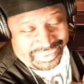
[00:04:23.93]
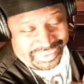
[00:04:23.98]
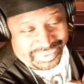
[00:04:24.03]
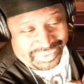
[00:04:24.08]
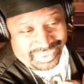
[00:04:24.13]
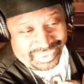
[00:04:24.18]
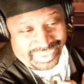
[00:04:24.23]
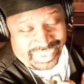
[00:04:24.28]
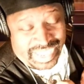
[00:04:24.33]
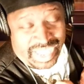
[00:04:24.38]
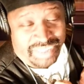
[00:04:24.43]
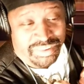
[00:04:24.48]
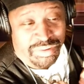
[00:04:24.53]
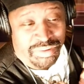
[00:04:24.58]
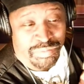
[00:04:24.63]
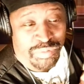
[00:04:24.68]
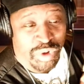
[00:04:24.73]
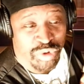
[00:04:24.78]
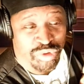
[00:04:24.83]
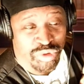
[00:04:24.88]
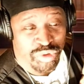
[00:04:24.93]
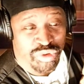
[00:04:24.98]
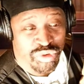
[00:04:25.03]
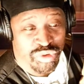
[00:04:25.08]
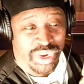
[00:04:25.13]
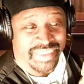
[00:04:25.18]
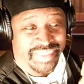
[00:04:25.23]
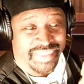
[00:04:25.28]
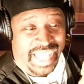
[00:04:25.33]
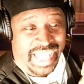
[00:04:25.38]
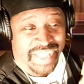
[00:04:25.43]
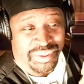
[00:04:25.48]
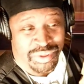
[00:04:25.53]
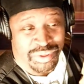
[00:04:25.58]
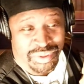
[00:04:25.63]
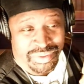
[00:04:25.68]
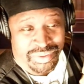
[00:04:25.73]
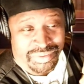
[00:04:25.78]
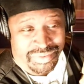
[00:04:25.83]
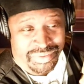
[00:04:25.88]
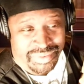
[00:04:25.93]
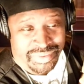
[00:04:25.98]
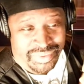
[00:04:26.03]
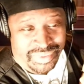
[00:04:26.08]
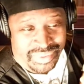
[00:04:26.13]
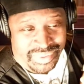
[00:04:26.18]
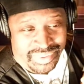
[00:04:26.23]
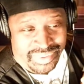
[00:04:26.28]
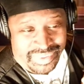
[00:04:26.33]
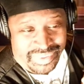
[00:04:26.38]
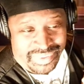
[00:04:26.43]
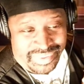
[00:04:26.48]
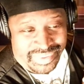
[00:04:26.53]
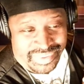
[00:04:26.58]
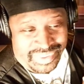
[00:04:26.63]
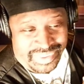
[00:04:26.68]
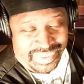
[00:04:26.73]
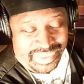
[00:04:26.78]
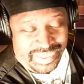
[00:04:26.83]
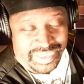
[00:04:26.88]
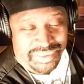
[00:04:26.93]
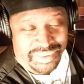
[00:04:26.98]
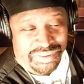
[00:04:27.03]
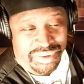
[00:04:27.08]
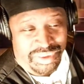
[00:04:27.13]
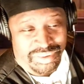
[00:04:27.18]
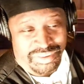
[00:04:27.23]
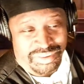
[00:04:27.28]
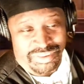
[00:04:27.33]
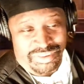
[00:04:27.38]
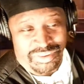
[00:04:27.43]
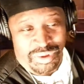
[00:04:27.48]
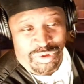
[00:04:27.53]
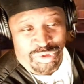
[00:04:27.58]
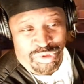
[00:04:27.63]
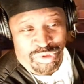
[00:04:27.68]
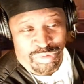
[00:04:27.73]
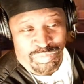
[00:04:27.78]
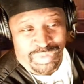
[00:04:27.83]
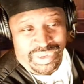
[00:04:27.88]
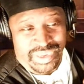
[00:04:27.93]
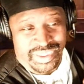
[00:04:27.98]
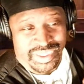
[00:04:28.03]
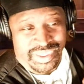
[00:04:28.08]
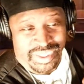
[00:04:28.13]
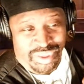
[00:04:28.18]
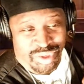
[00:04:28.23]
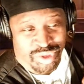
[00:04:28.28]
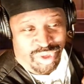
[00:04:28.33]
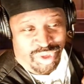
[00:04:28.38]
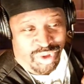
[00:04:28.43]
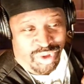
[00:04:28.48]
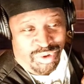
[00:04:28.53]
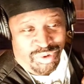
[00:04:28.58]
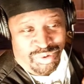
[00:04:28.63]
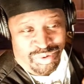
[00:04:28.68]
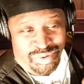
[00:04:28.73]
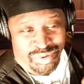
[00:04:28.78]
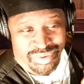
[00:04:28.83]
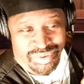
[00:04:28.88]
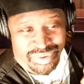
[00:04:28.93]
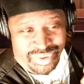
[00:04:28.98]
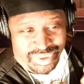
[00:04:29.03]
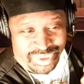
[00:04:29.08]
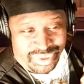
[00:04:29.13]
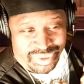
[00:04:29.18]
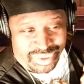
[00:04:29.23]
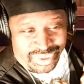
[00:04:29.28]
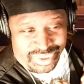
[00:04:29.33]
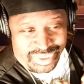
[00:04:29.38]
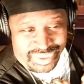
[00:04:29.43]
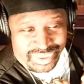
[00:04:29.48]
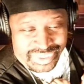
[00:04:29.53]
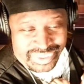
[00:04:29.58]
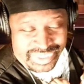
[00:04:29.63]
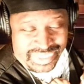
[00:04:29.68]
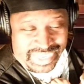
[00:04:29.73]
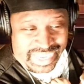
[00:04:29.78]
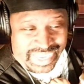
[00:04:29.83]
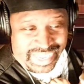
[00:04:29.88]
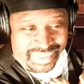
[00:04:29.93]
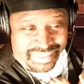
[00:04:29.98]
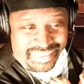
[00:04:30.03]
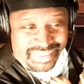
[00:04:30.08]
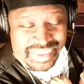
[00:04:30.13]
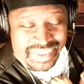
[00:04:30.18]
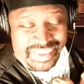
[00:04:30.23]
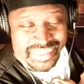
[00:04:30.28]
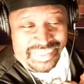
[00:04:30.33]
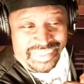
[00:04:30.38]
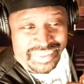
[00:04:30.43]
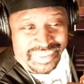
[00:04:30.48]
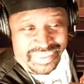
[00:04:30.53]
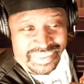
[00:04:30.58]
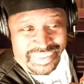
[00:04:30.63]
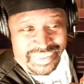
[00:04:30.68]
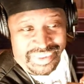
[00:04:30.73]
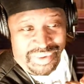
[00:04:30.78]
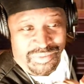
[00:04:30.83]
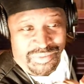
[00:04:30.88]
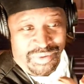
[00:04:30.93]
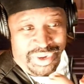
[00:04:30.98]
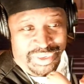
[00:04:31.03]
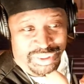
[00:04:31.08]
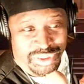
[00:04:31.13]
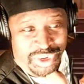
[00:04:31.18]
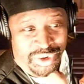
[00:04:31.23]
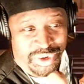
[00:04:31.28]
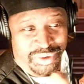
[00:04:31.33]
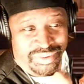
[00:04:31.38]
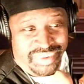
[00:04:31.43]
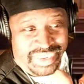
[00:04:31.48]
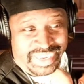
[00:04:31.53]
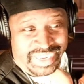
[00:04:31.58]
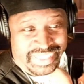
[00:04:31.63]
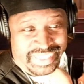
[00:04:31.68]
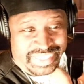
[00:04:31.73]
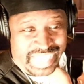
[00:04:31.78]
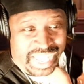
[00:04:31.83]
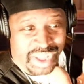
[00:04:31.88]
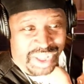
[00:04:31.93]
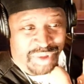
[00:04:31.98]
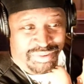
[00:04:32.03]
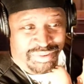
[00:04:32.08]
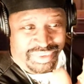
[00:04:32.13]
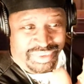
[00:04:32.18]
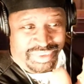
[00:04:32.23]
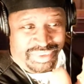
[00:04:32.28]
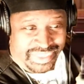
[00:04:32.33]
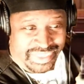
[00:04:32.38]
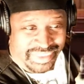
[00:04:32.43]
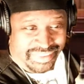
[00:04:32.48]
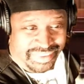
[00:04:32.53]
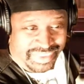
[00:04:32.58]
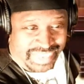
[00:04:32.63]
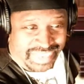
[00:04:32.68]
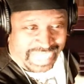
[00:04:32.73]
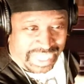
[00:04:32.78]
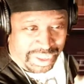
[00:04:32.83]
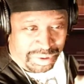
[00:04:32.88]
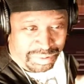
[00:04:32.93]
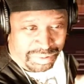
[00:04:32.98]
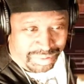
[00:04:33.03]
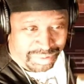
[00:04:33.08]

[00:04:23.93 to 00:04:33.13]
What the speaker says: He got some more transactions, and he took to social media and showed he had 13,000 in his account.